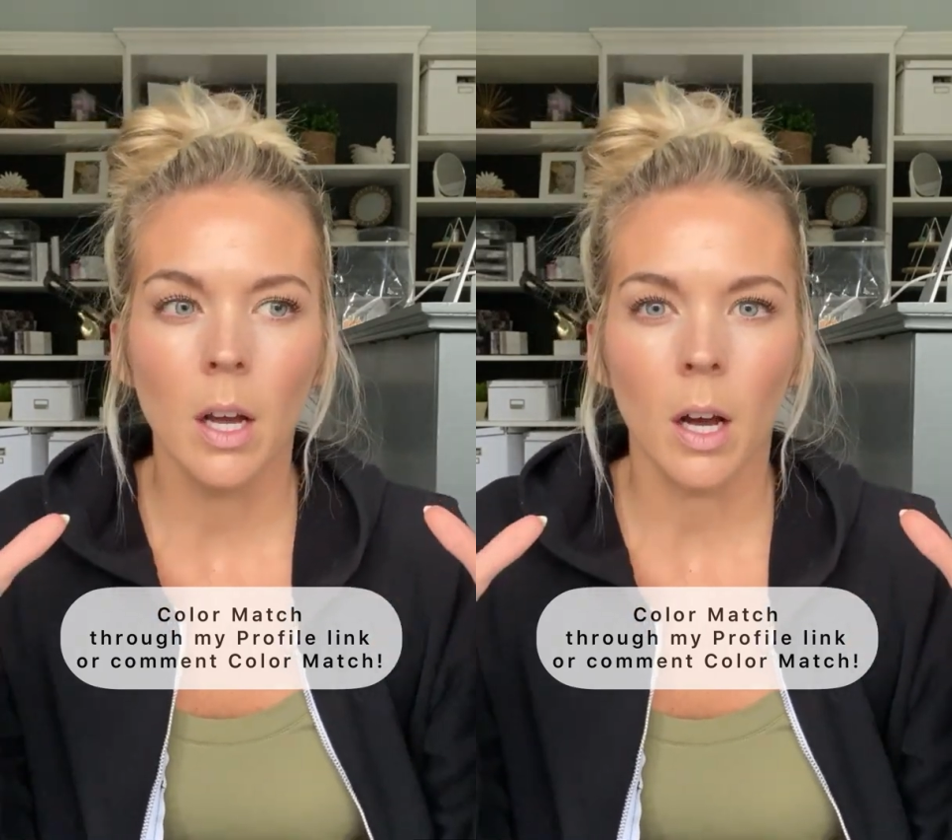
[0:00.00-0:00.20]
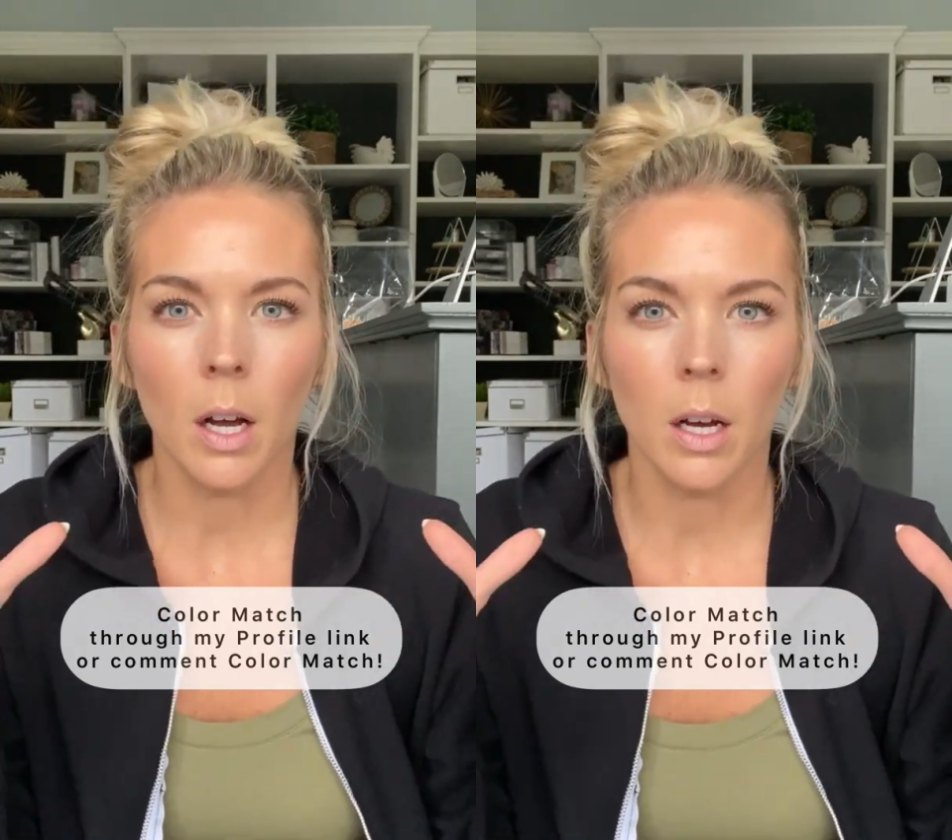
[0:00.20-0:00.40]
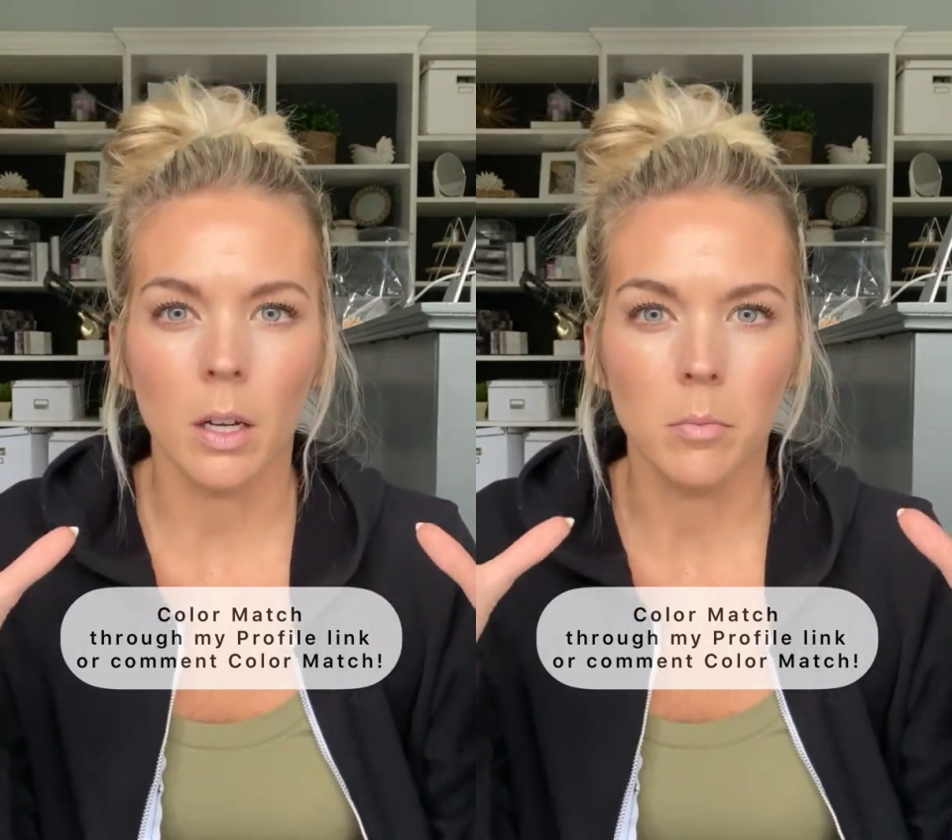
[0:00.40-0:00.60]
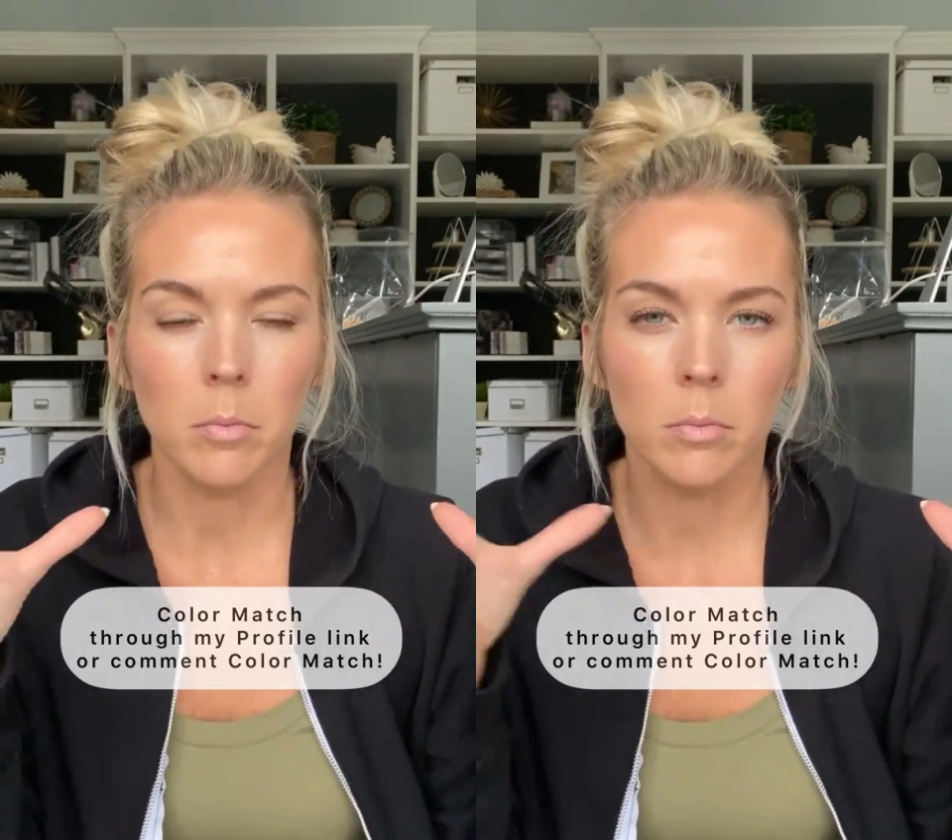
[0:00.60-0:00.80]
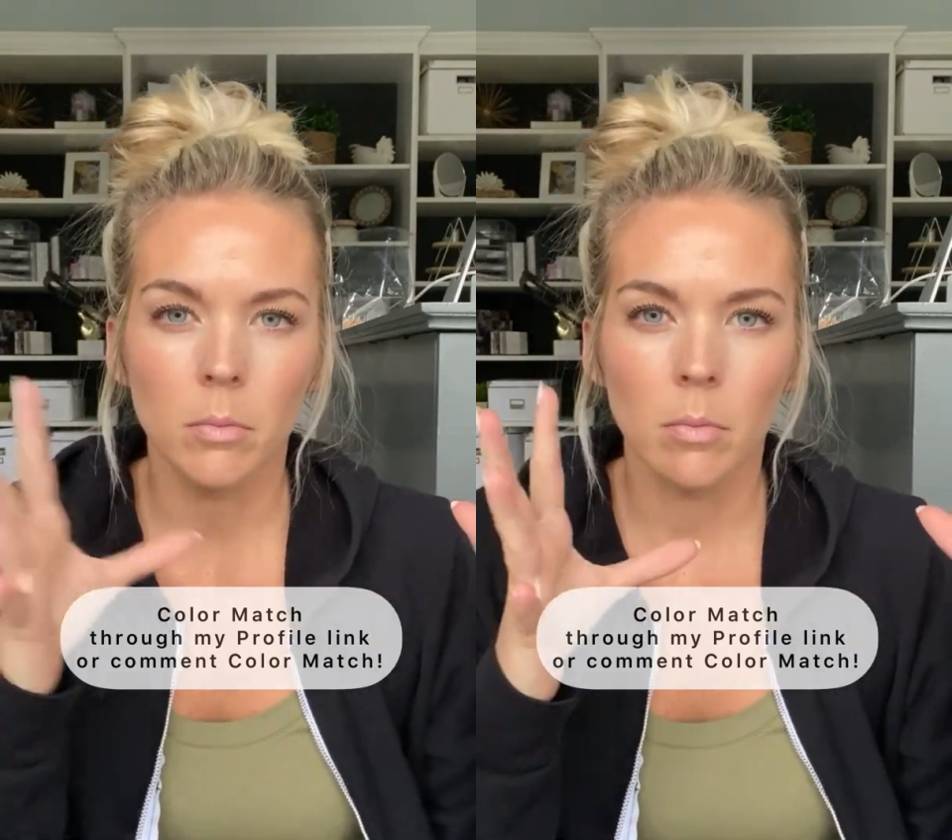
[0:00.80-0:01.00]
on
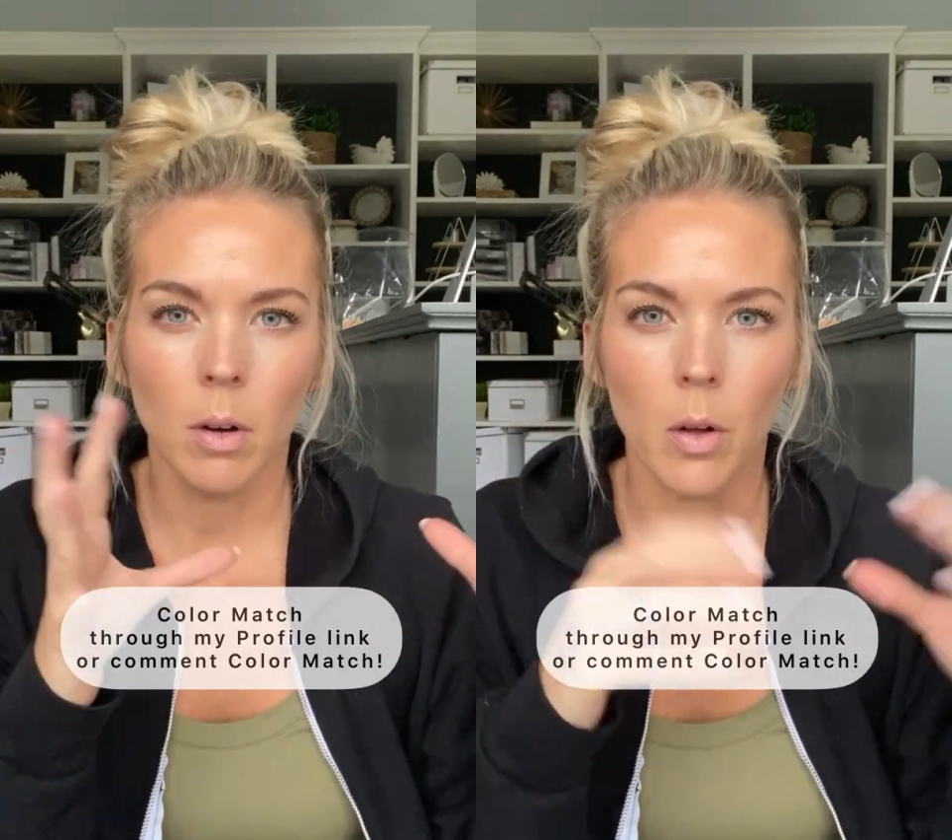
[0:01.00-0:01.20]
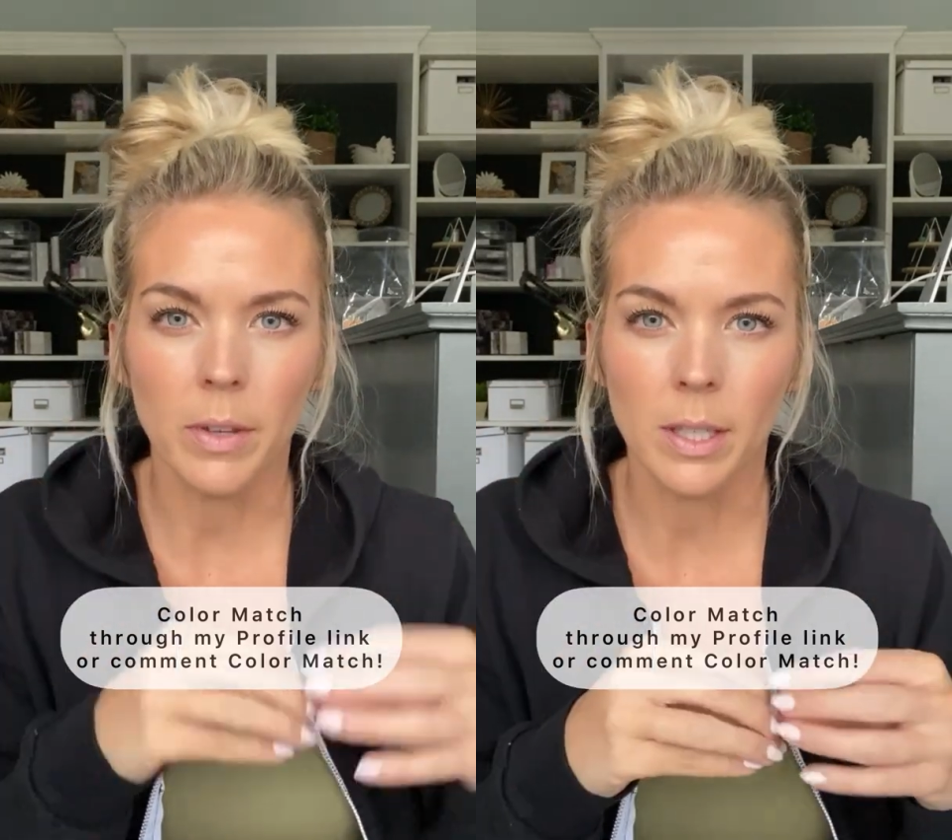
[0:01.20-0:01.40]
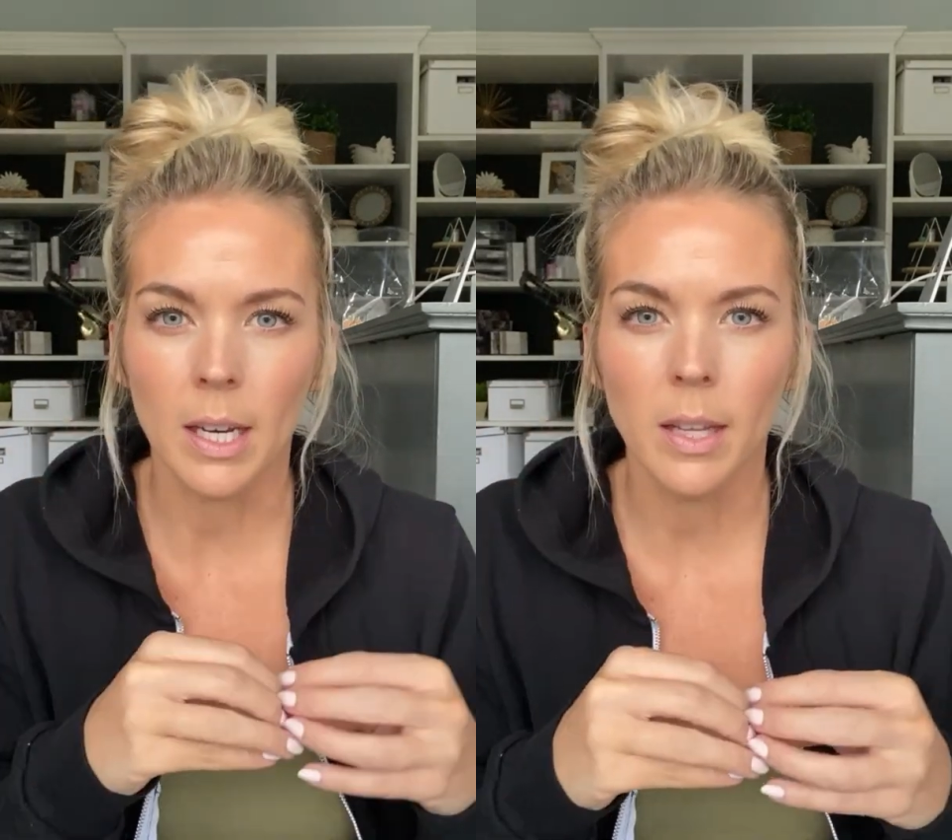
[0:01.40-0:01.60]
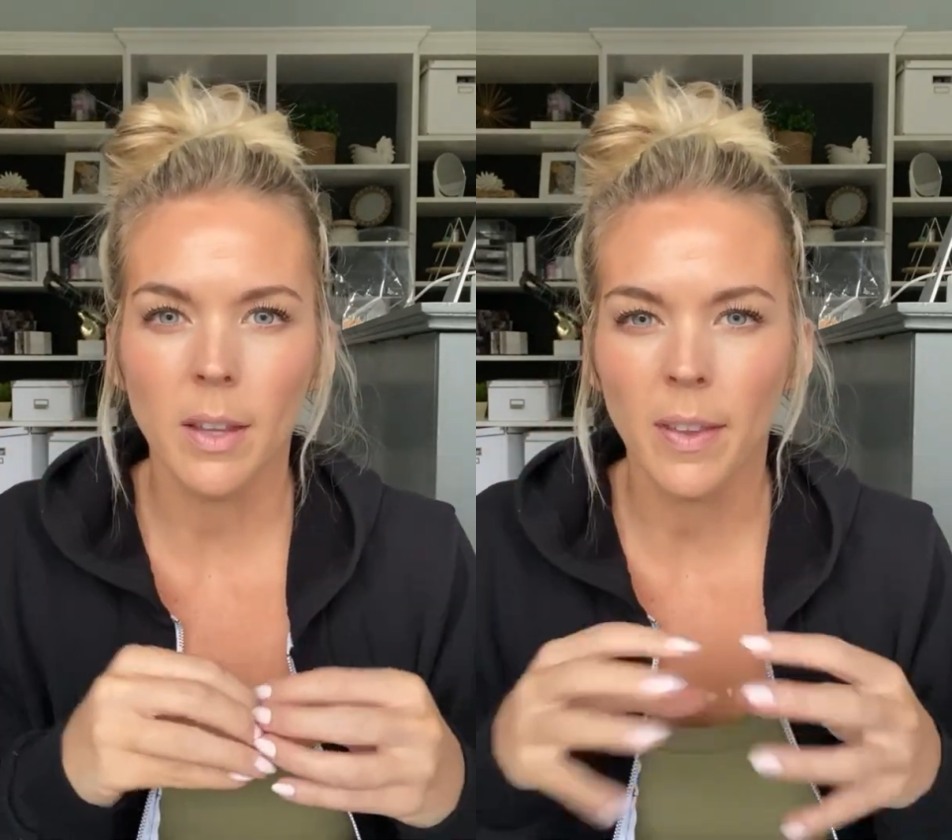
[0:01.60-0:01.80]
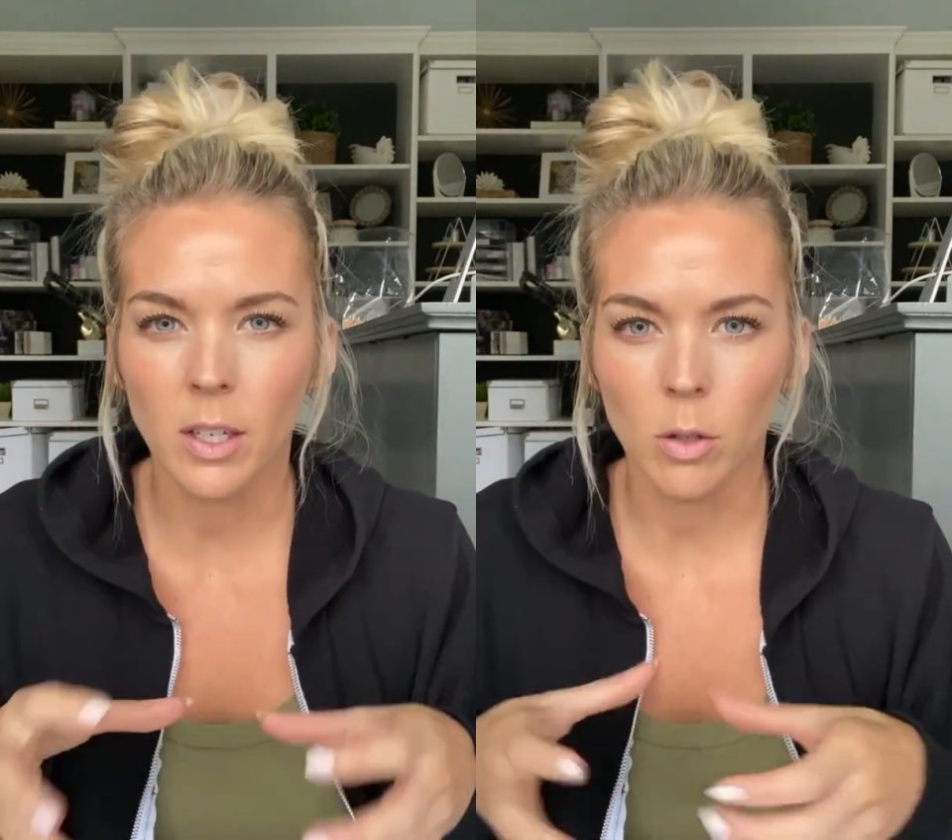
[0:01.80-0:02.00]
the skin than
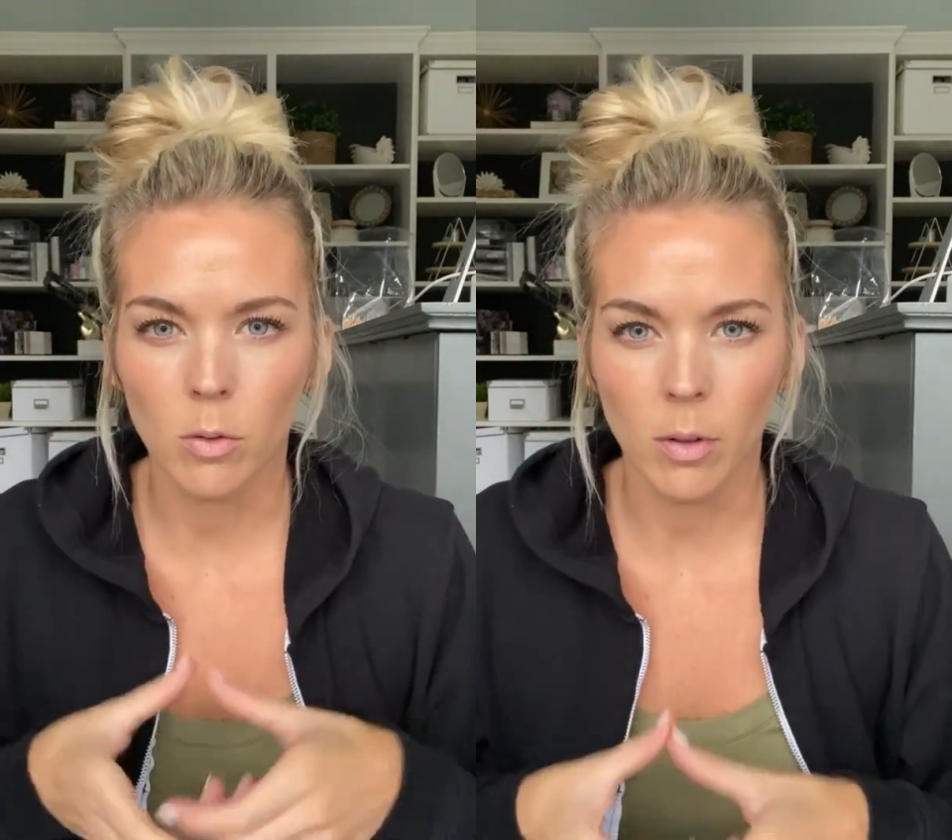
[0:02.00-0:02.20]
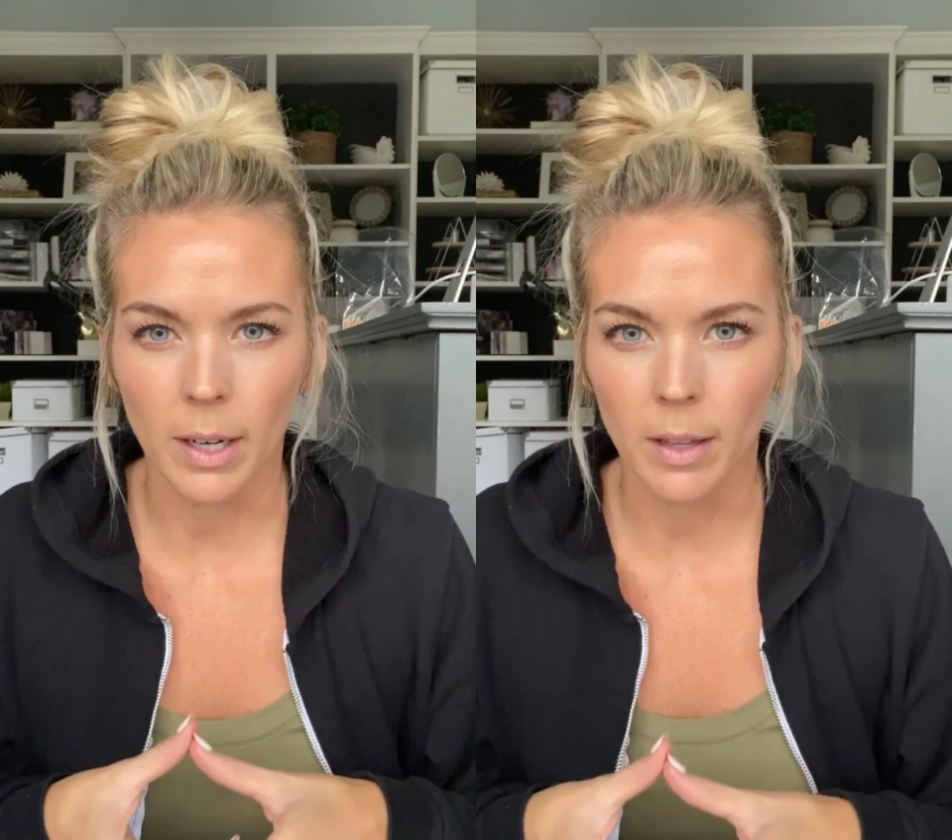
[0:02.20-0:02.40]
they do like